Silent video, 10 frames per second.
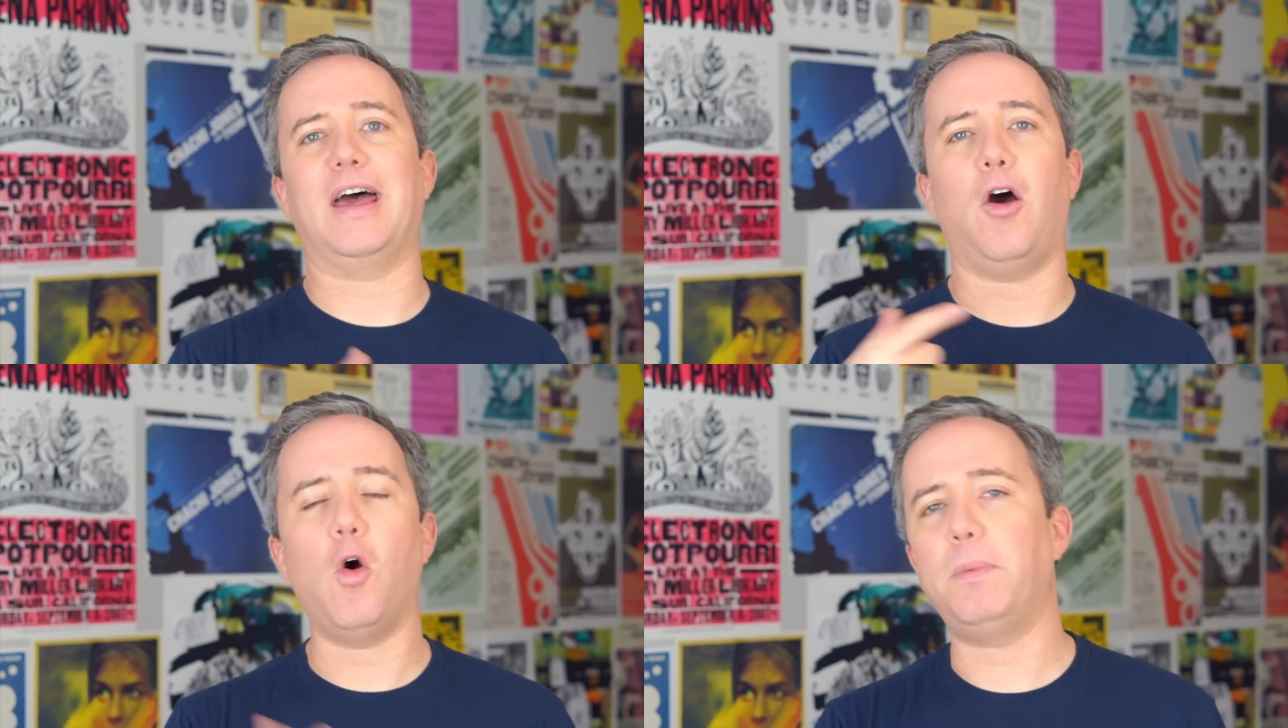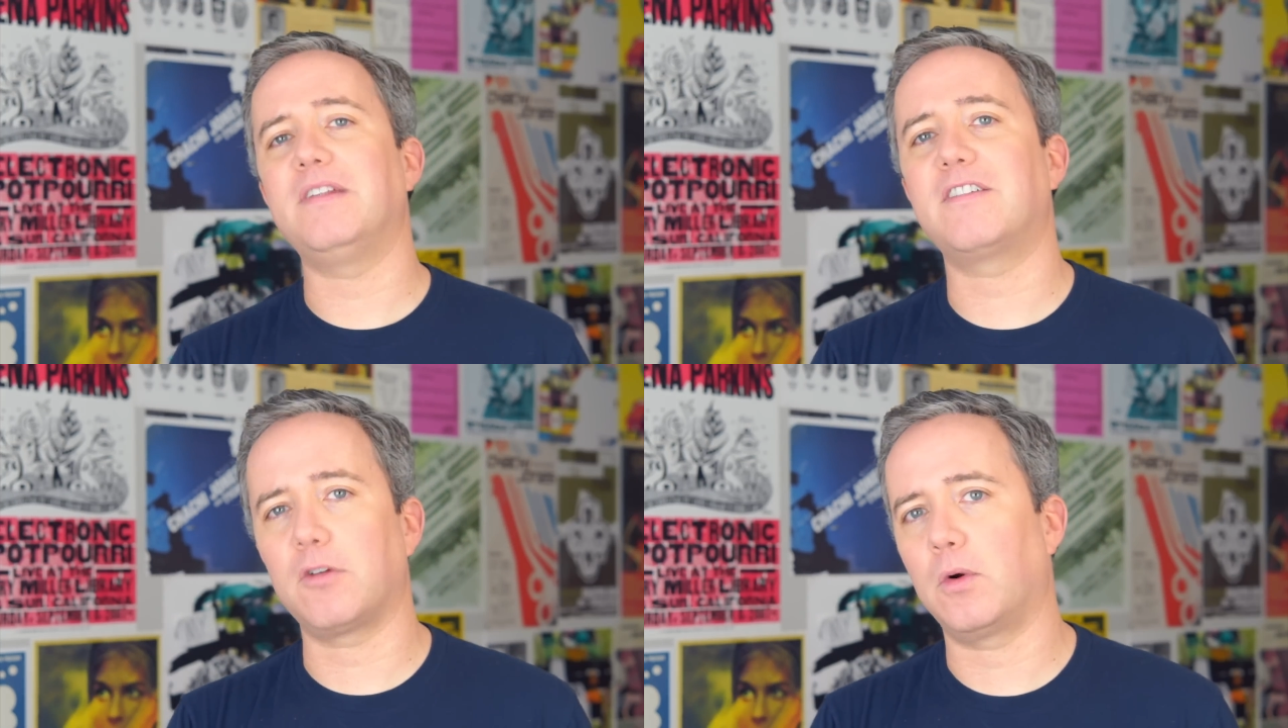that
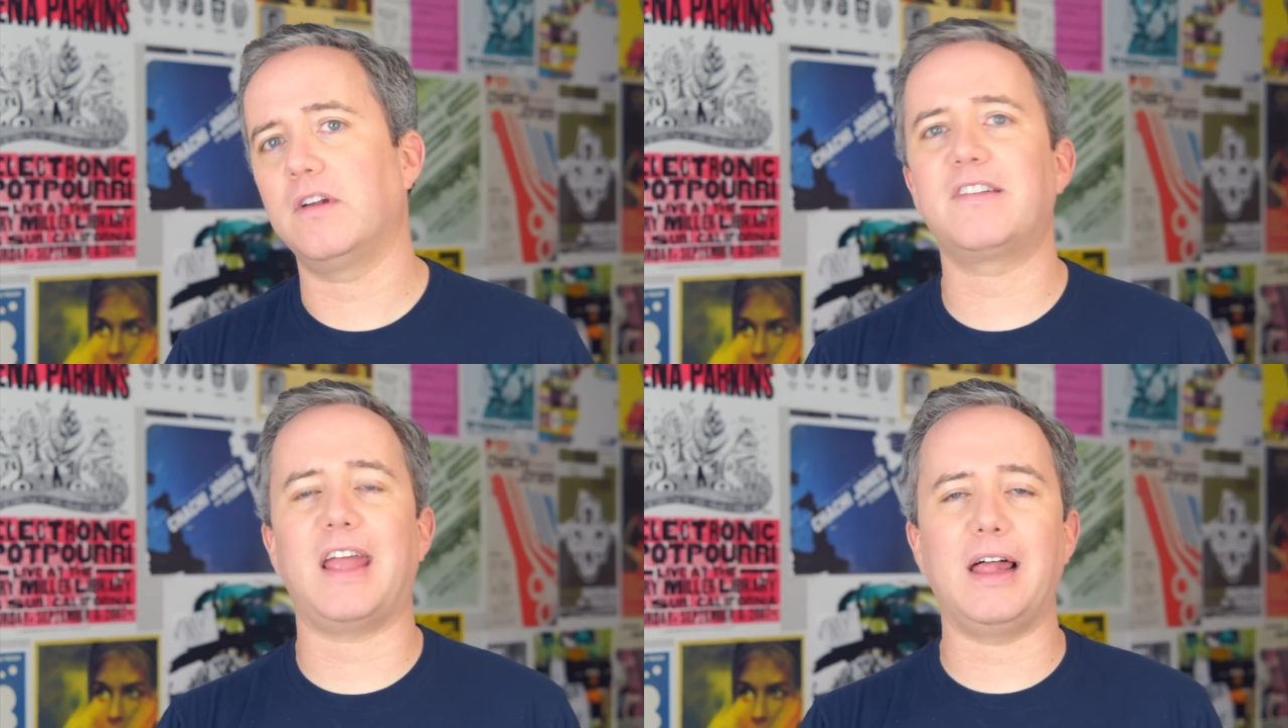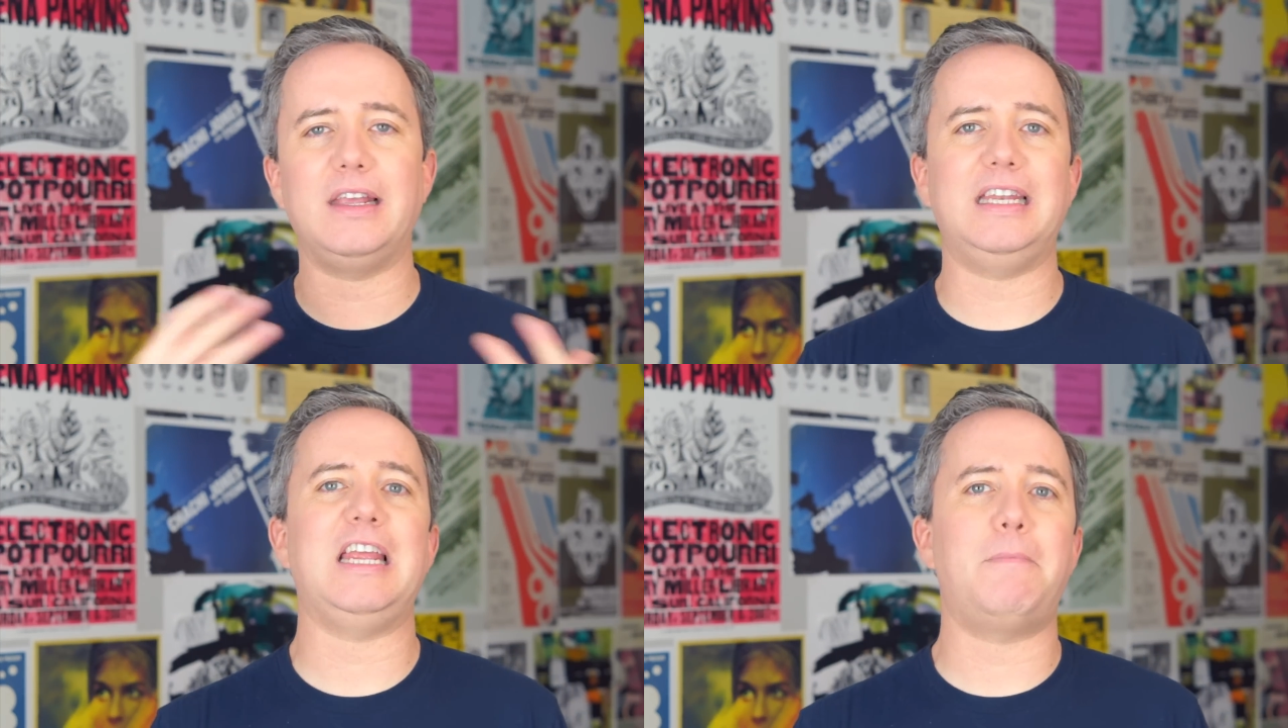open-sourced
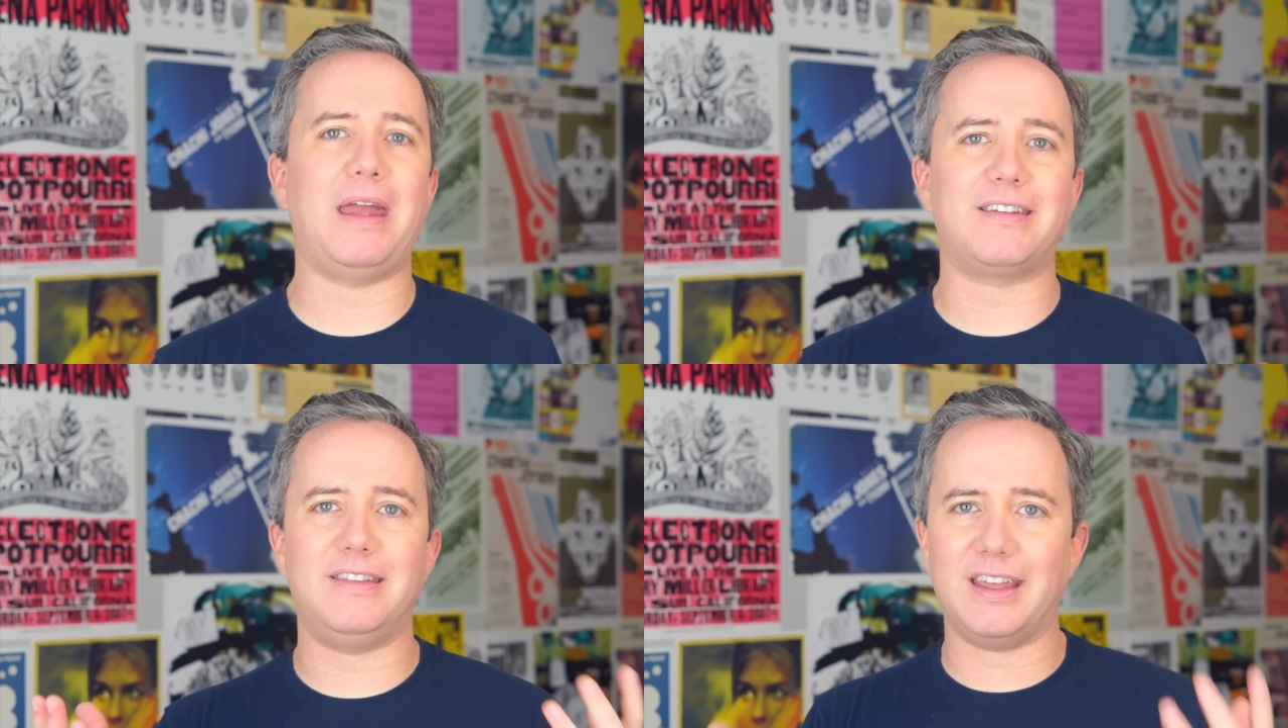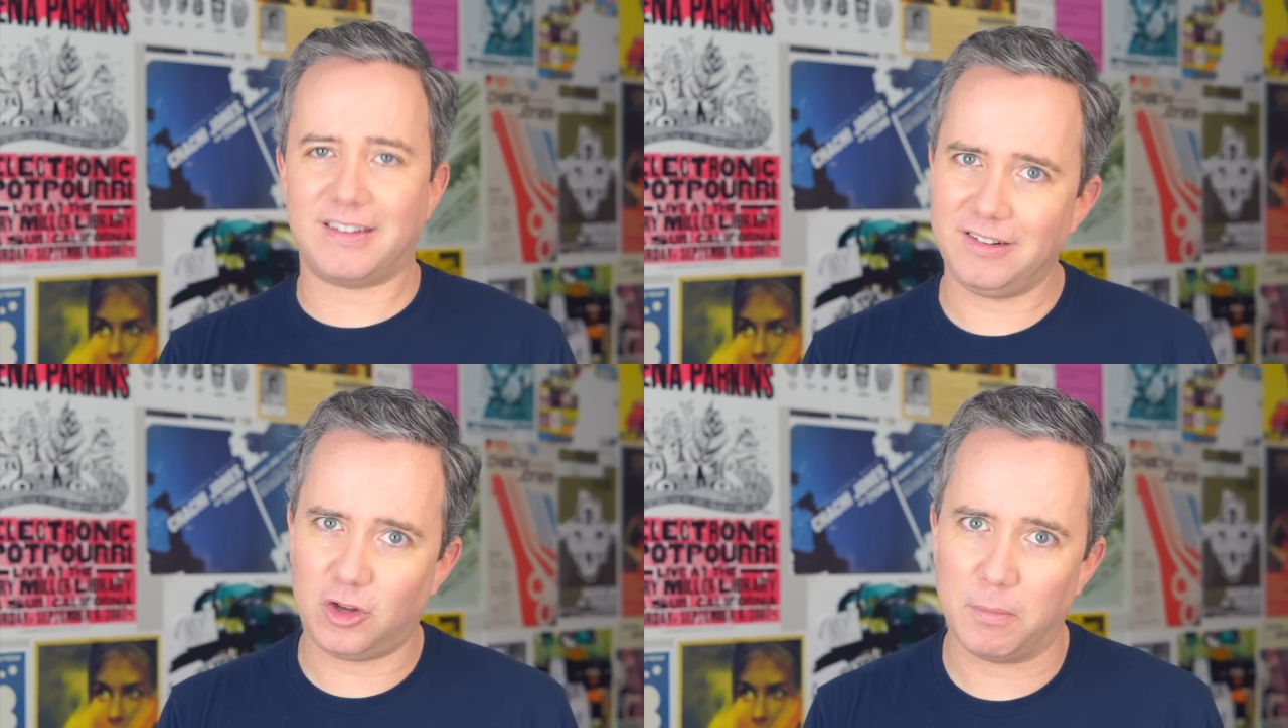LED-based
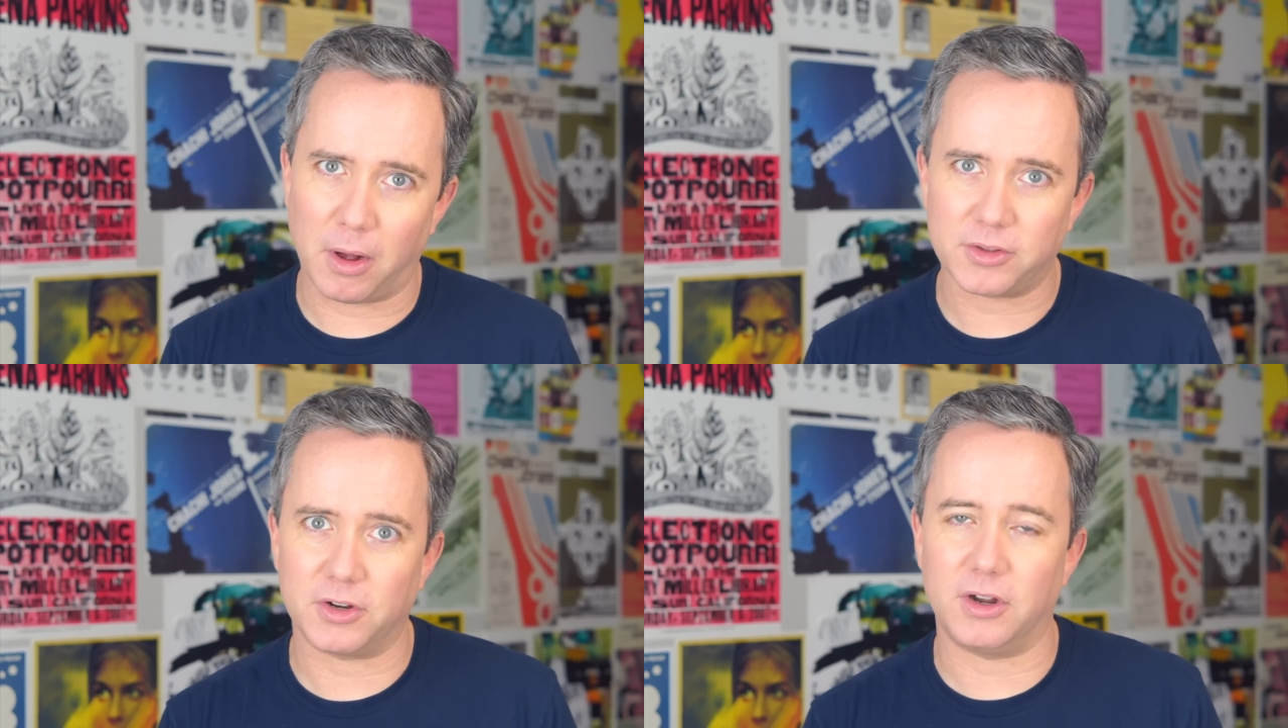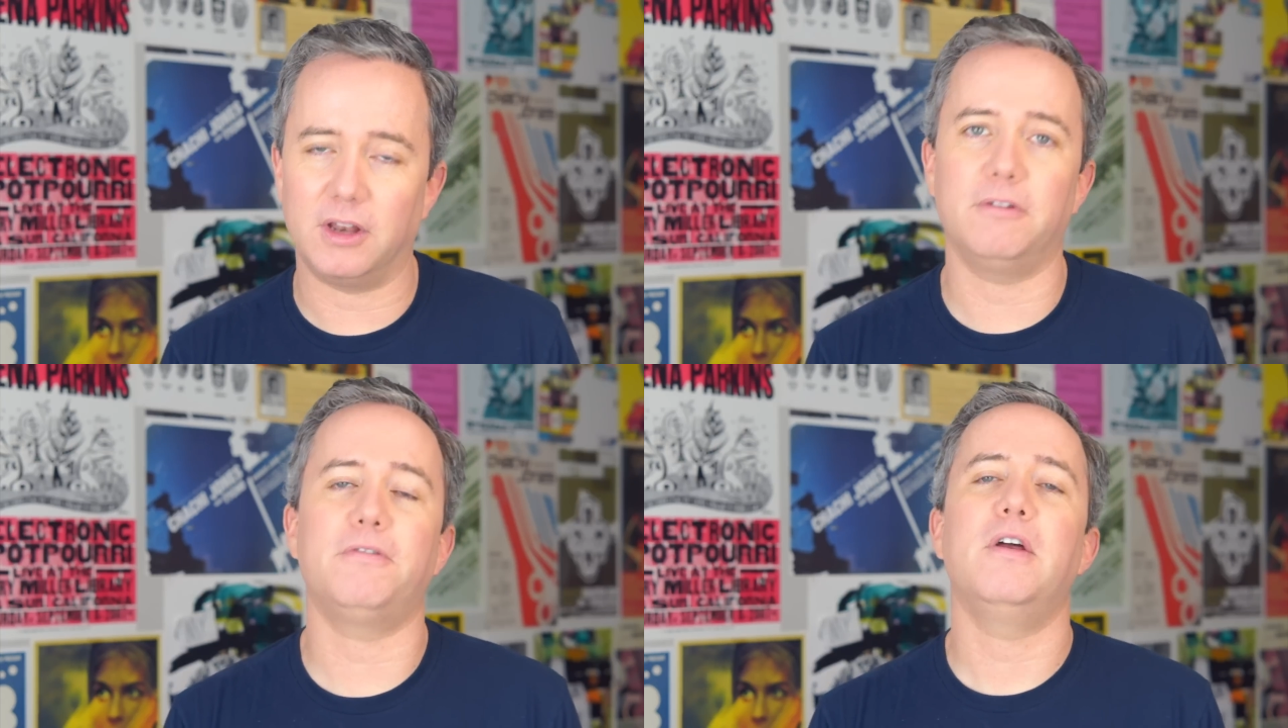Nixie tube
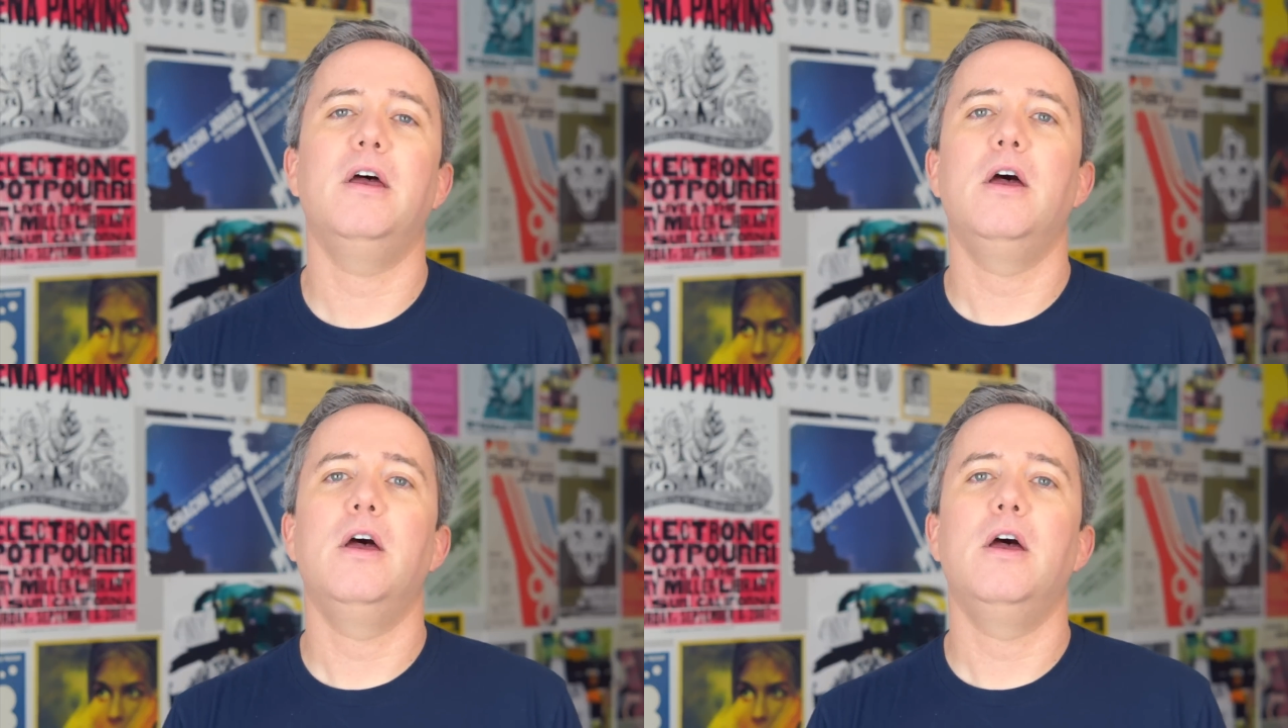alternative.